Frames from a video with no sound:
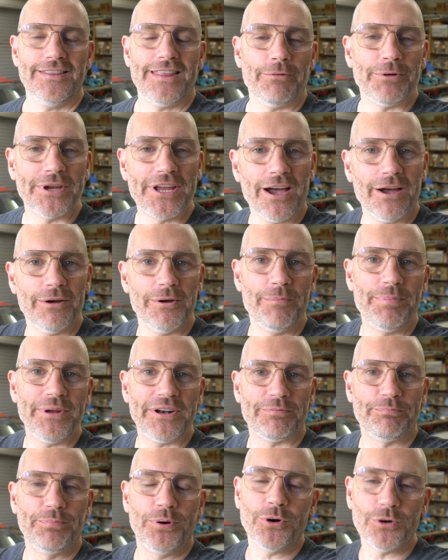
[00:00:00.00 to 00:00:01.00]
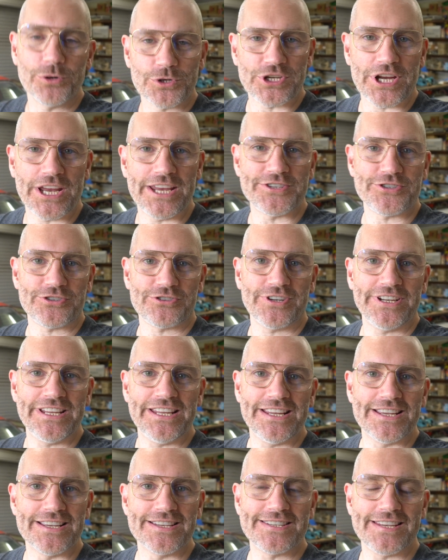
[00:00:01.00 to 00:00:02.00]
There we go, a bit of Porsche
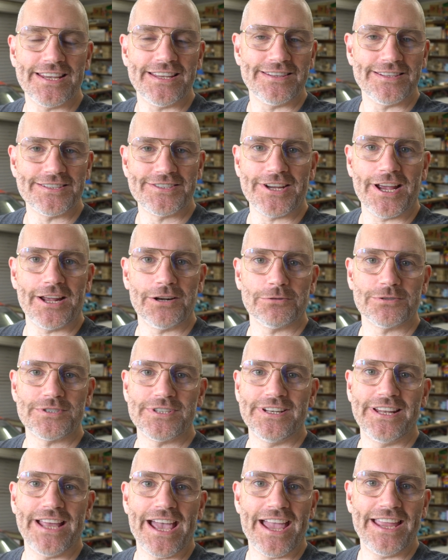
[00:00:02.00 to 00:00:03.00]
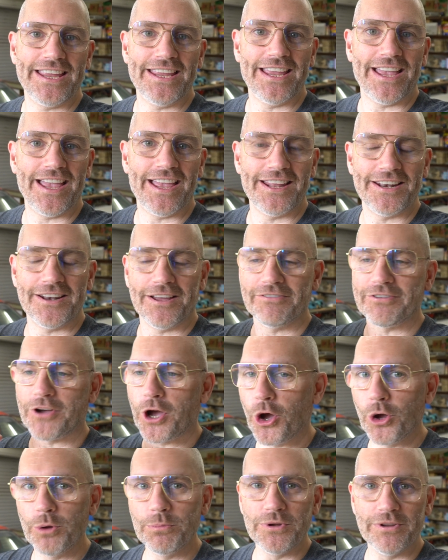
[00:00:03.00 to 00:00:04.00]
history has hit the channel today, and I
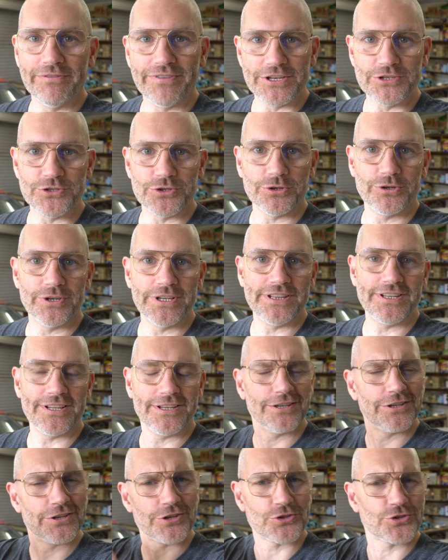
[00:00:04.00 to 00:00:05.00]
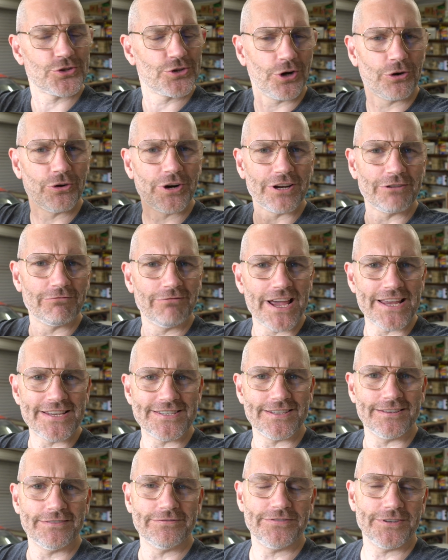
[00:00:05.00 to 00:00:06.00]
hope you've enjoyed the historic
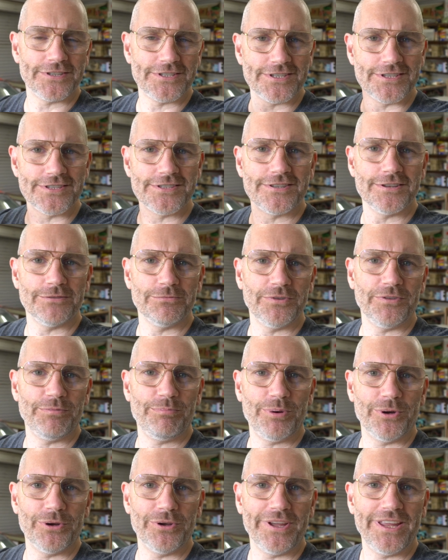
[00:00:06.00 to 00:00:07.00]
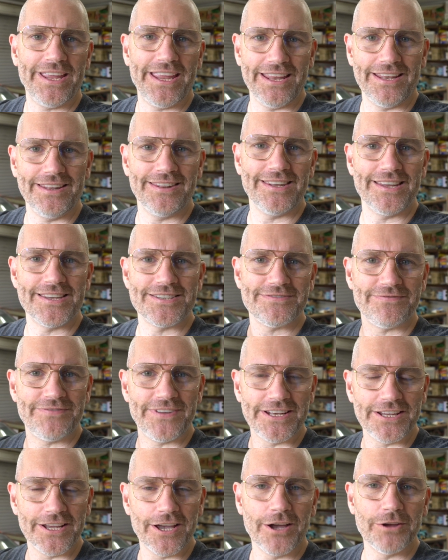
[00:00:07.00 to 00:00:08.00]
racing footage that we've put in this
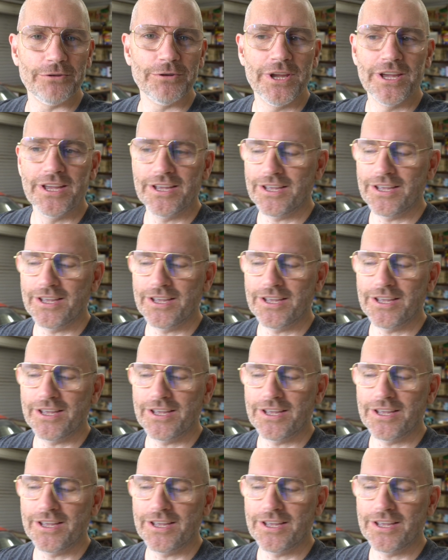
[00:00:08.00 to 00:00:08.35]
video.